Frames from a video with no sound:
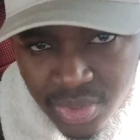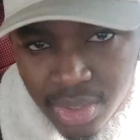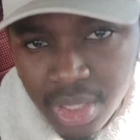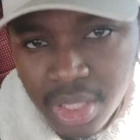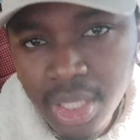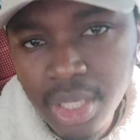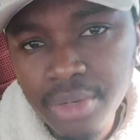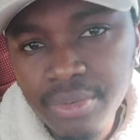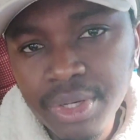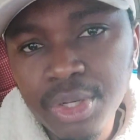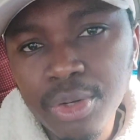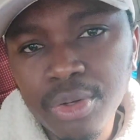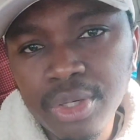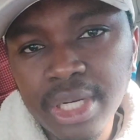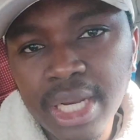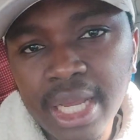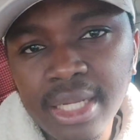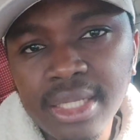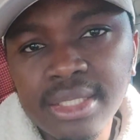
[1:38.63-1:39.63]

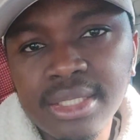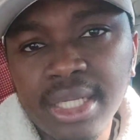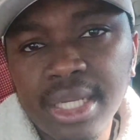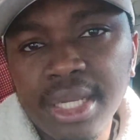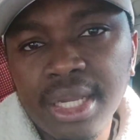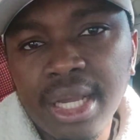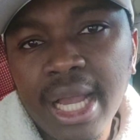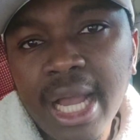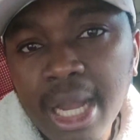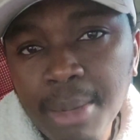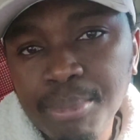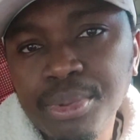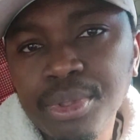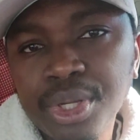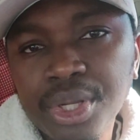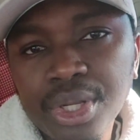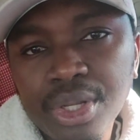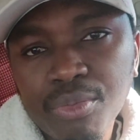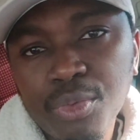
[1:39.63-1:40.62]
recognized app
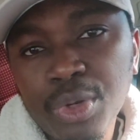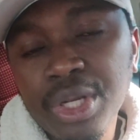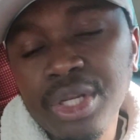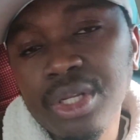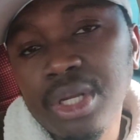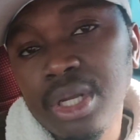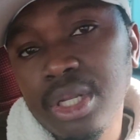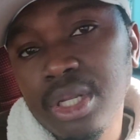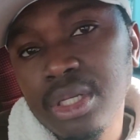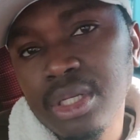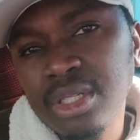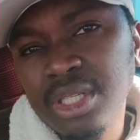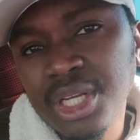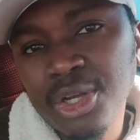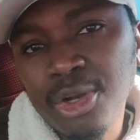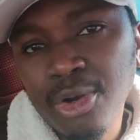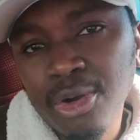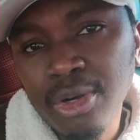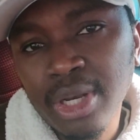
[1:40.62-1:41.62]
where they
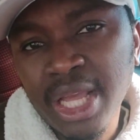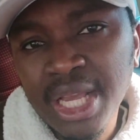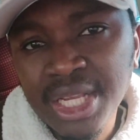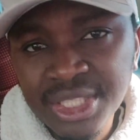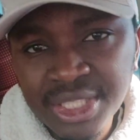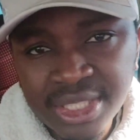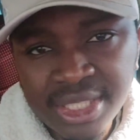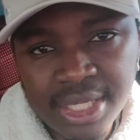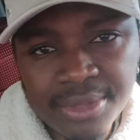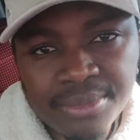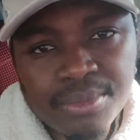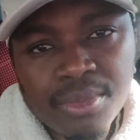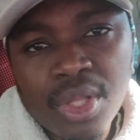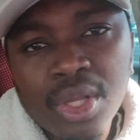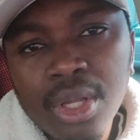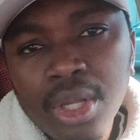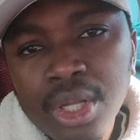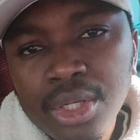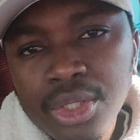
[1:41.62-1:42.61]
call Elster.
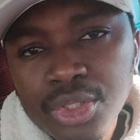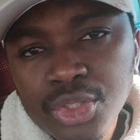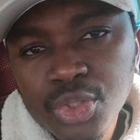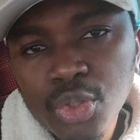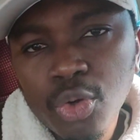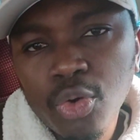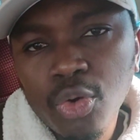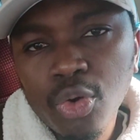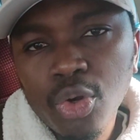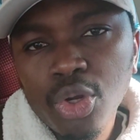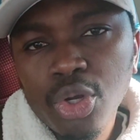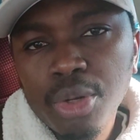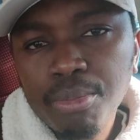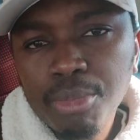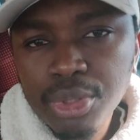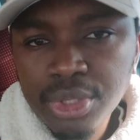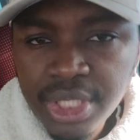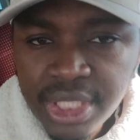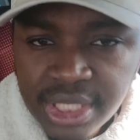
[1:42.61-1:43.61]
So,
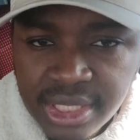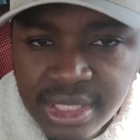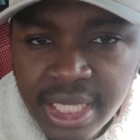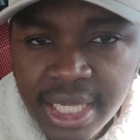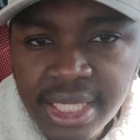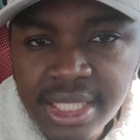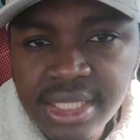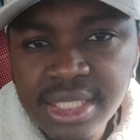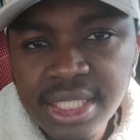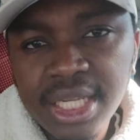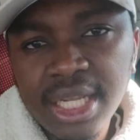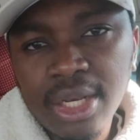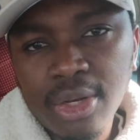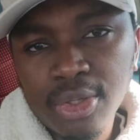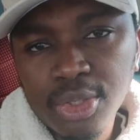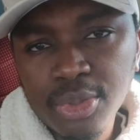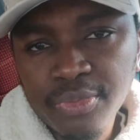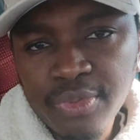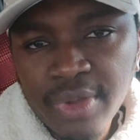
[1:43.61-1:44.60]
but these days, a
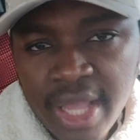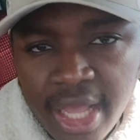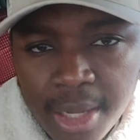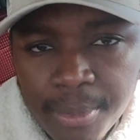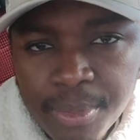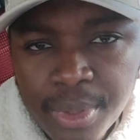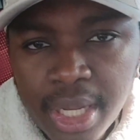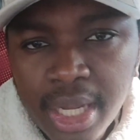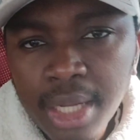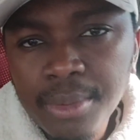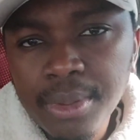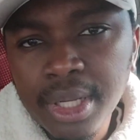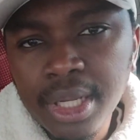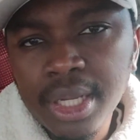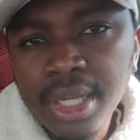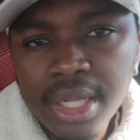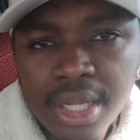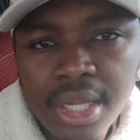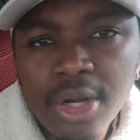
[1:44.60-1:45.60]
lot of
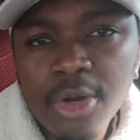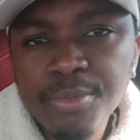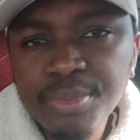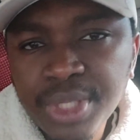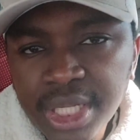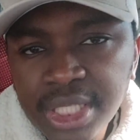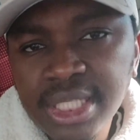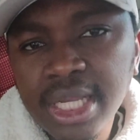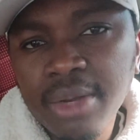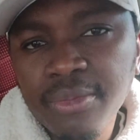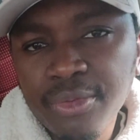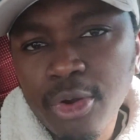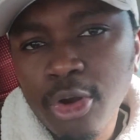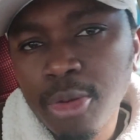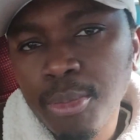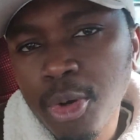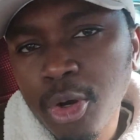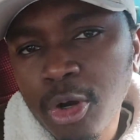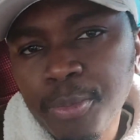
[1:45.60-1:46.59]
updates have
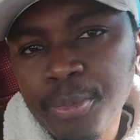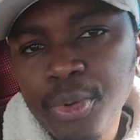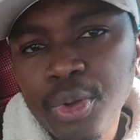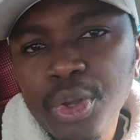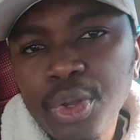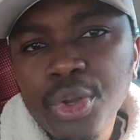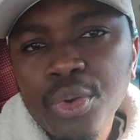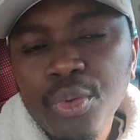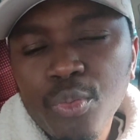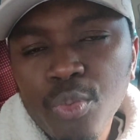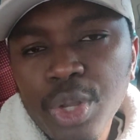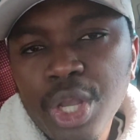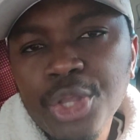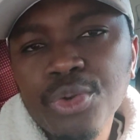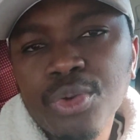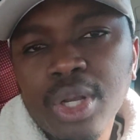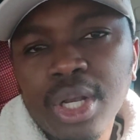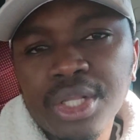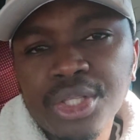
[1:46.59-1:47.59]
come up where
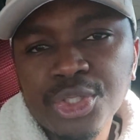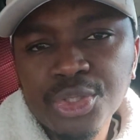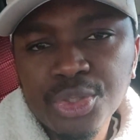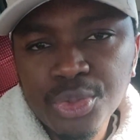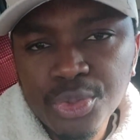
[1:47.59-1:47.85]
you can